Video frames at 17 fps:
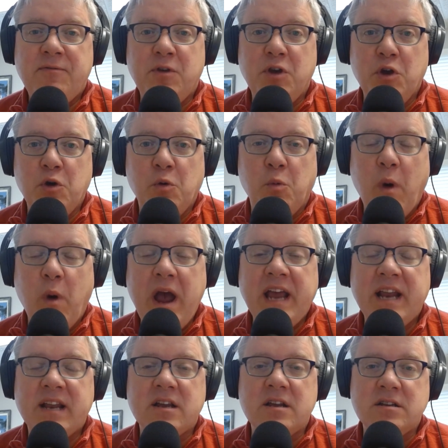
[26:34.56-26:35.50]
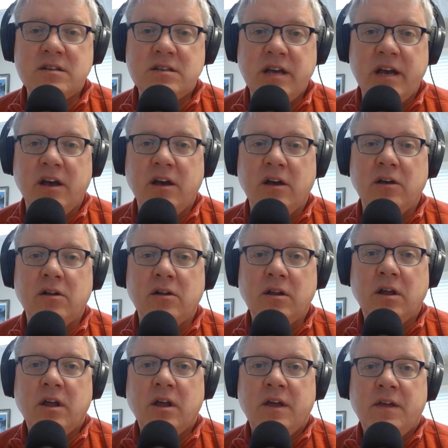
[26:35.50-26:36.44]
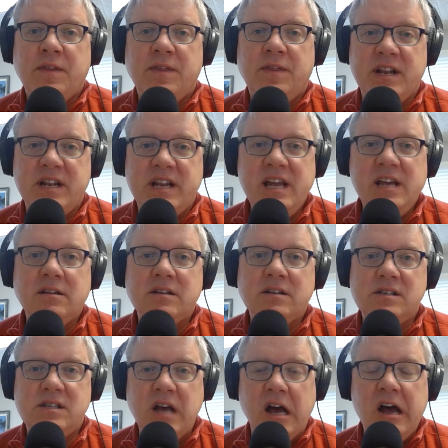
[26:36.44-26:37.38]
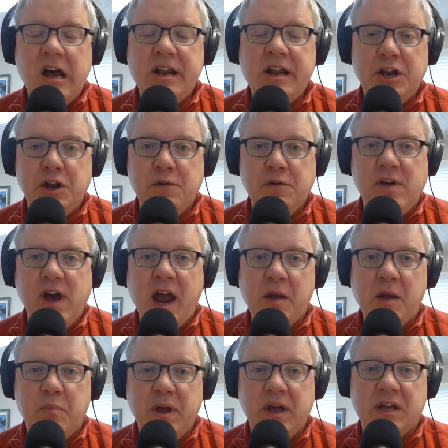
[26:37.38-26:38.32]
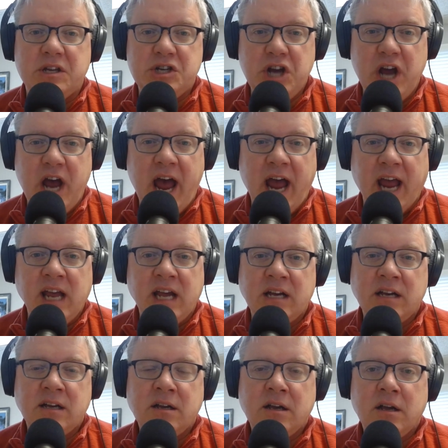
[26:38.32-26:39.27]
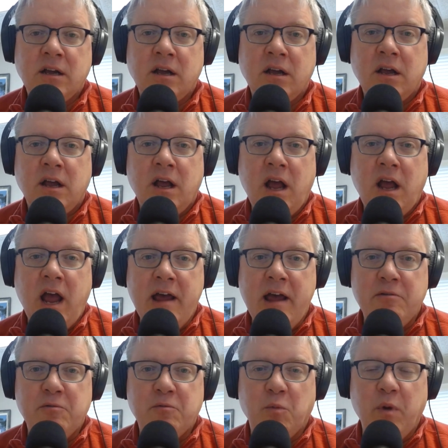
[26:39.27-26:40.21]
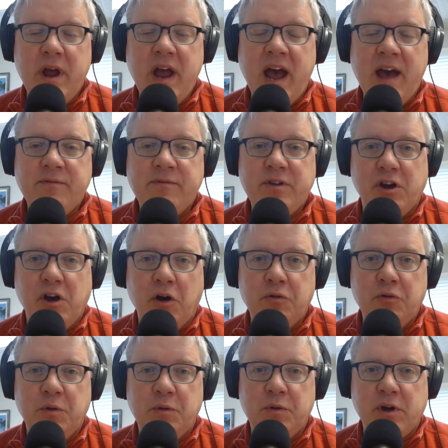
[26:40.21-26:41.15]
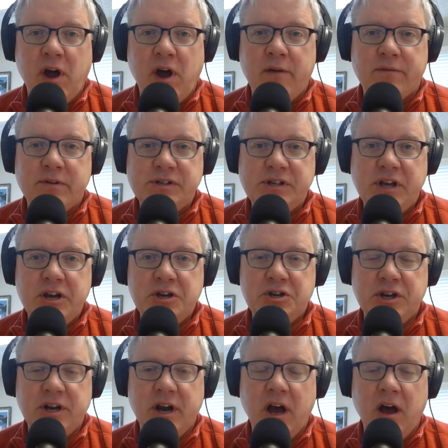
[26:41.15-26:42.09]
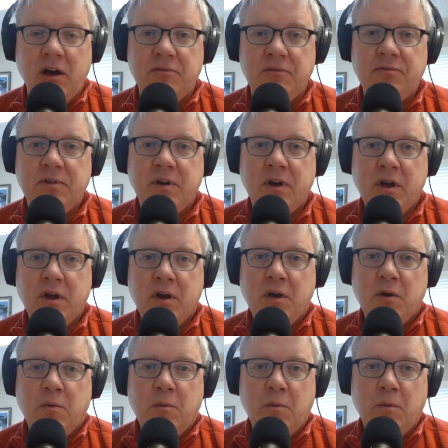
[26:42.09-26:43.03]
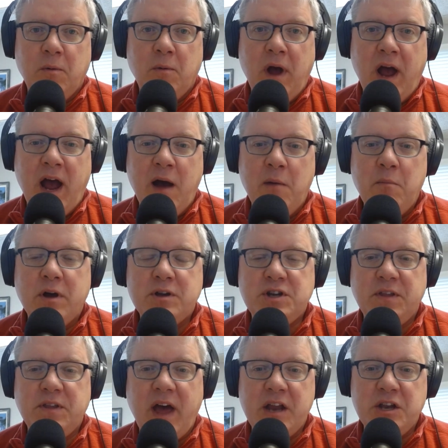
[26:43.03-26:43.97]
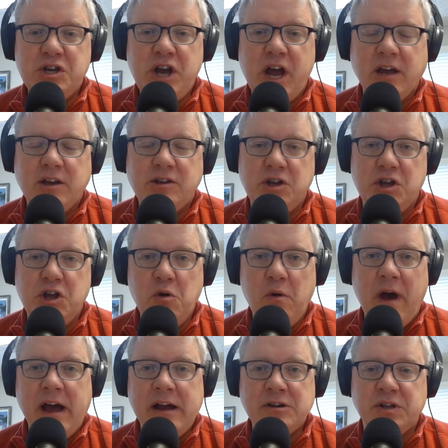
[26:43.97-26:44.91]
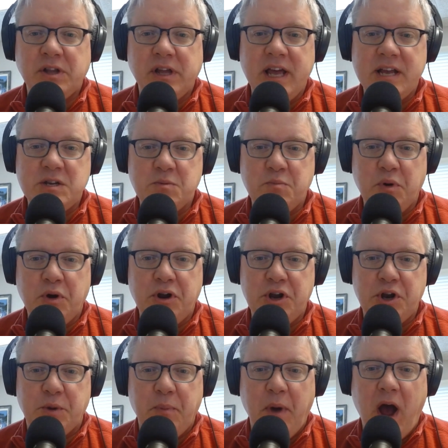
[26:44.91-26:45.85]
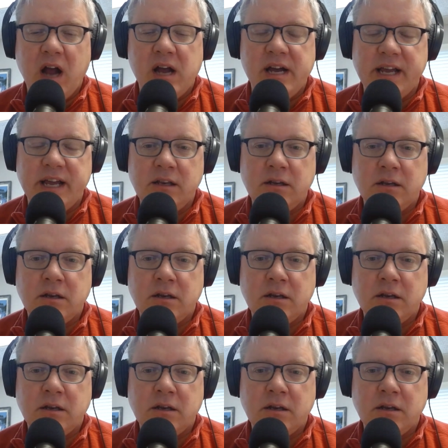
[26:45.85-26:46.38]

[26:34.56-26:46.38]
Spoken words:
you wait until the deal is done and you've got a big check, and we have to go through the conversation of how much of that check do you actually get to put in your pocket?